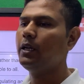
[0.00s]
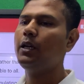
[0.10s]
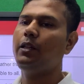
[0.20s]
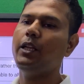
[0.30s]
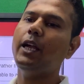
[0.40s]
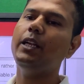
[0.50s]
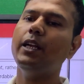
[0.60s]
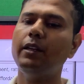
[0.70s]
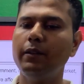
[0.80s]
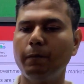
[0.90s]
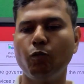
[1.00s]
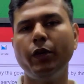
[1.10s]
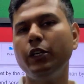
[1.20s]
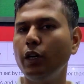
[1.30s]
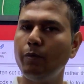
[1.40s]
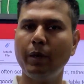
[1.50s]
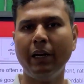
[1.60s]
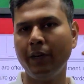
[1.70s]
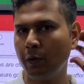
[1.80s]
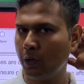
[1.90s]
The idea is when you have
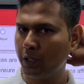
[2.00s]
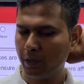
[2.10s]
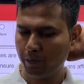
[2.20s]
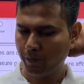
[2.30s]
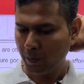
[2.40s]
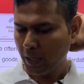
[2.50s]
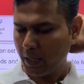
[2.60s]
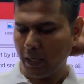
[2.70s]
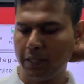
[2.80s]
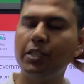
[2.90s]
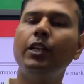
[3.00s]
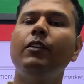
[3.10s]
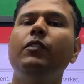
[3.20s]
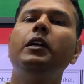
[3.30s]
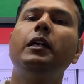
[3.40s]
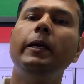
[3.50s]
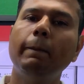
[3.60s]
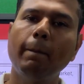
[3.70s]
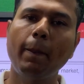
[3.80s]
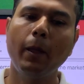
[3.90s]
private ownership, let's say
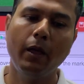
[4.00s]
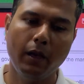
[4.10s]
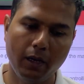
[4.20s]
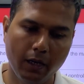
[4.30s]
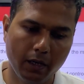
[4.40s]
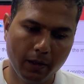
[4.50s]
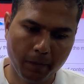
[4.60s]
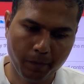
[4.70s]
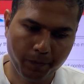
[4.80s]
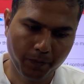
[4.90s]
definitely, um,